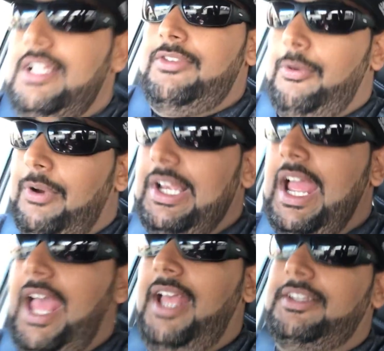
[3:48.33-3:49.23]
They really
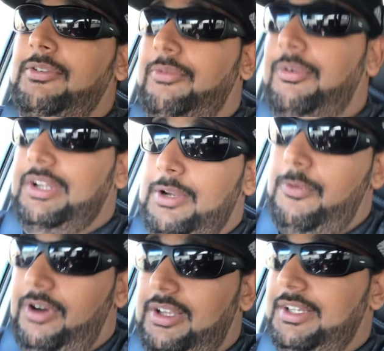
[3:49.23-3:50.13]
handle really
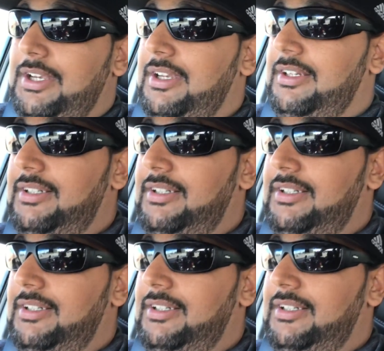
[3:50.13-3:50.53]
well on